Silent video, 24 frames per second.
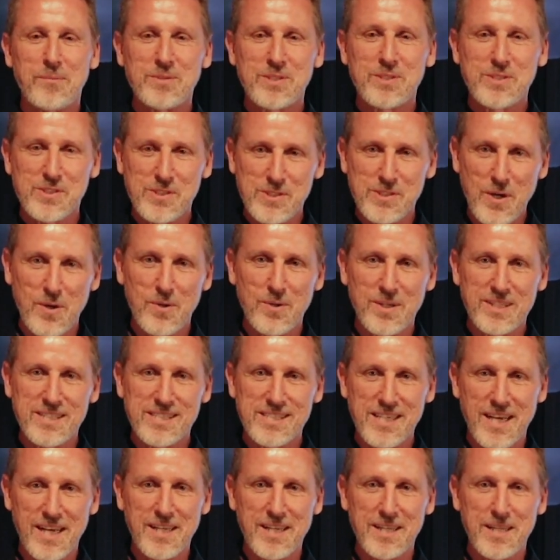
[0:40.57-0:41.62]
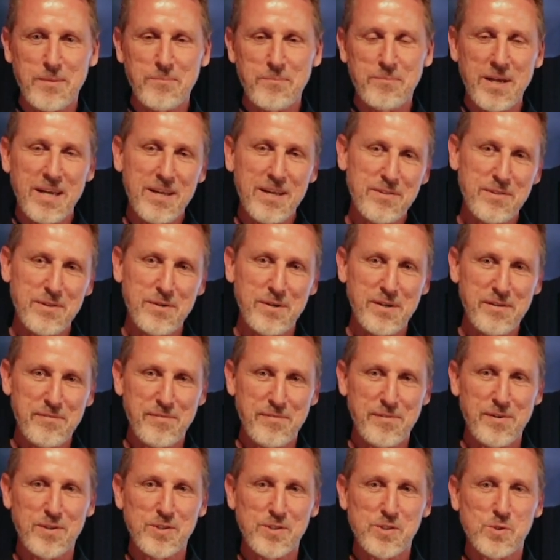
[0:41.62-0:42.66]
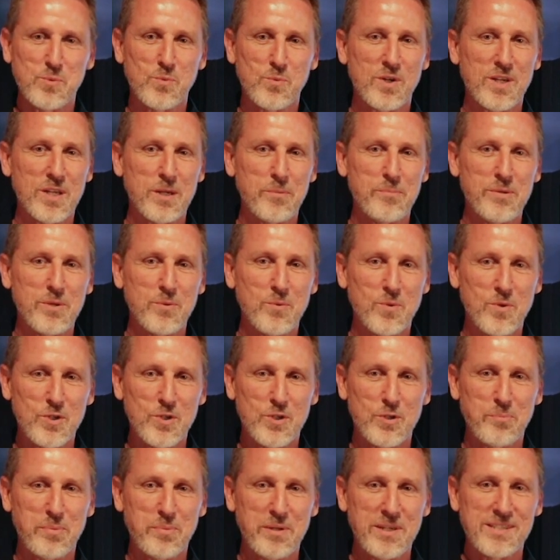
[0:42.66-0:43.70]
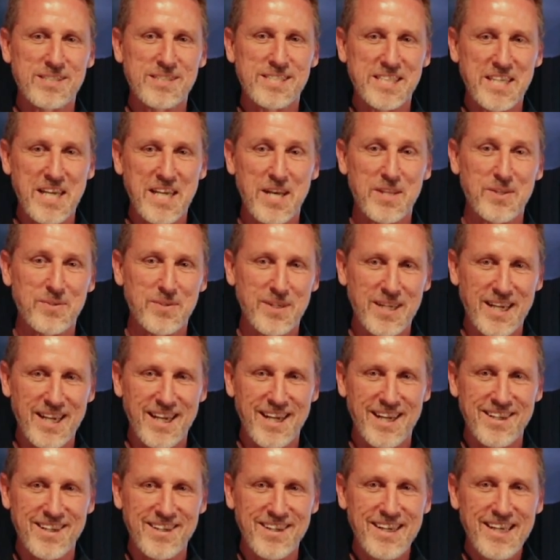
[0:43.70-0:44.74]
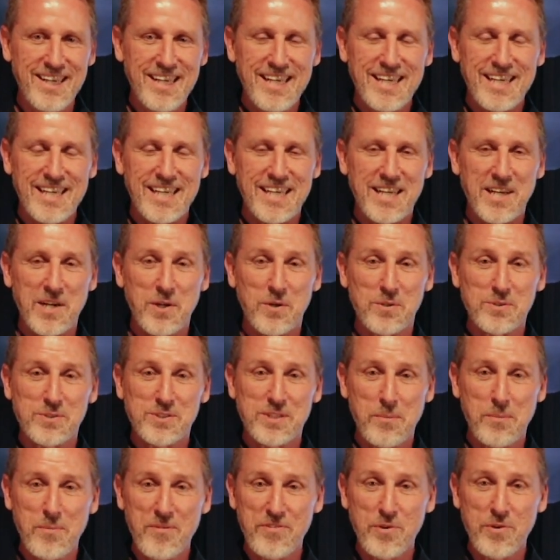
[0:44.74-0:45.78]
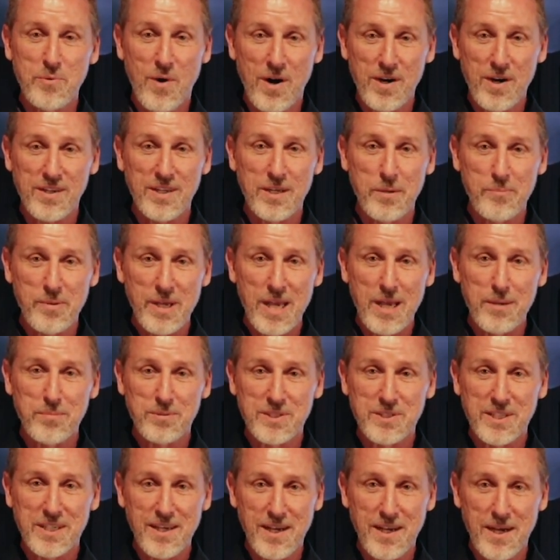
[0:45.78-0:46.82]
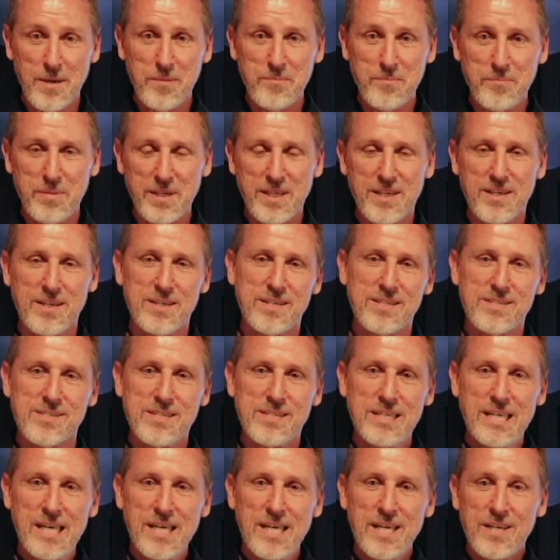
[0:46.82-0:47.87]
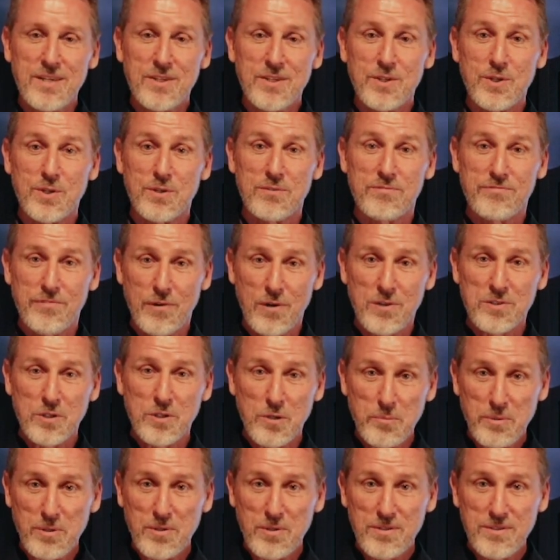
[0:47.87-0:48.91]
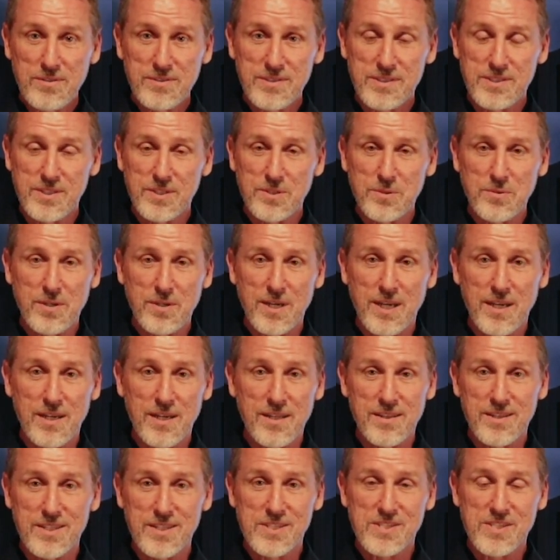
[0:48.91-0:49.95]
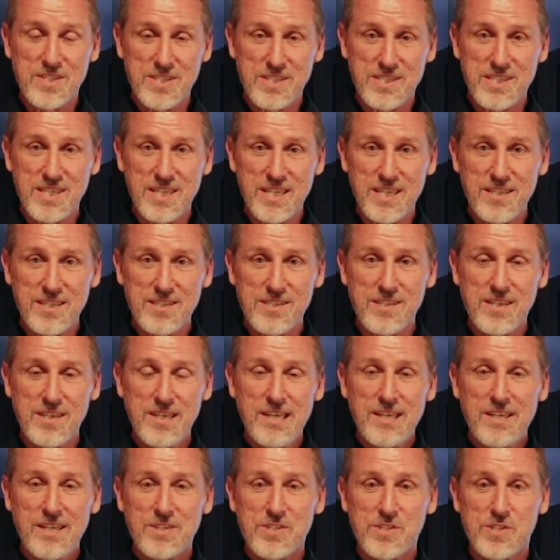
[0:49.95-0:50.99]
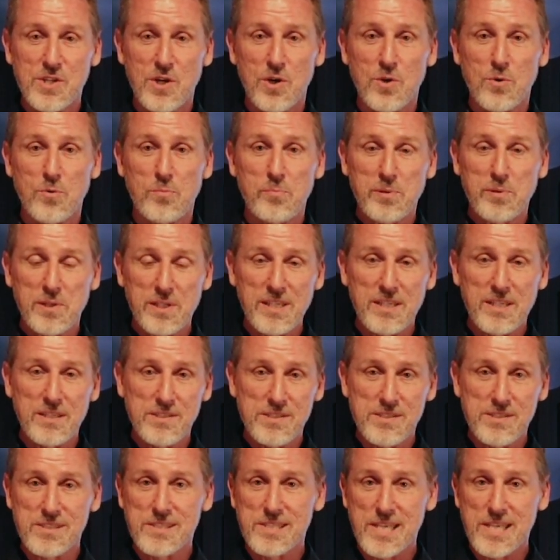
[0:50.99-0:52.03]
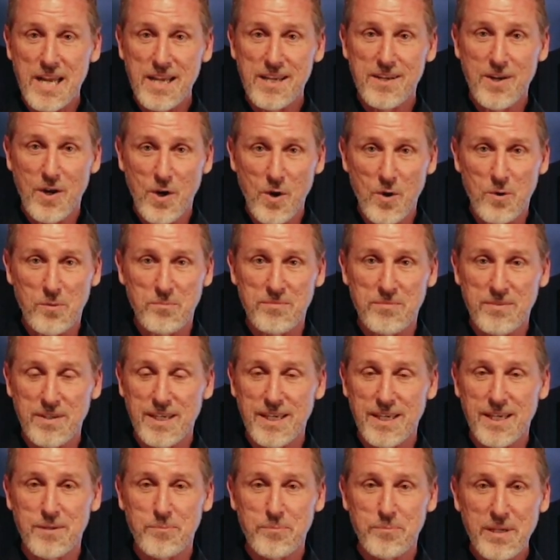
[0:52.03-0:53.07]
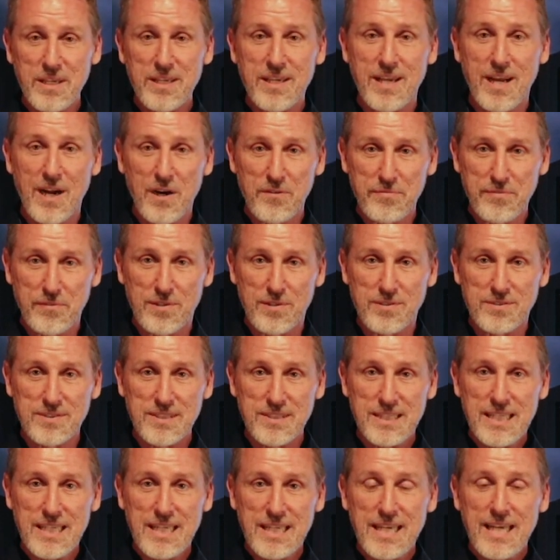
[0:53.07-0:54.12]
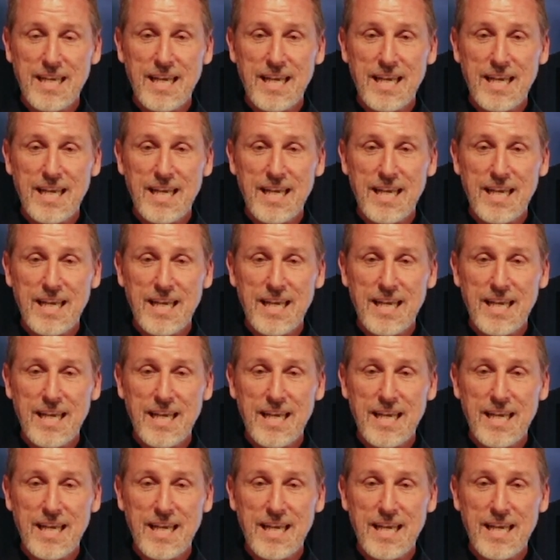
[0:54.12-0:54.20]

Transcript: But I'm so excited that May 31st, we're going to be worshiping together again. And I know some of you aren't going to be able to come because you're vulnerable to this disease. So please stay at home and be careful.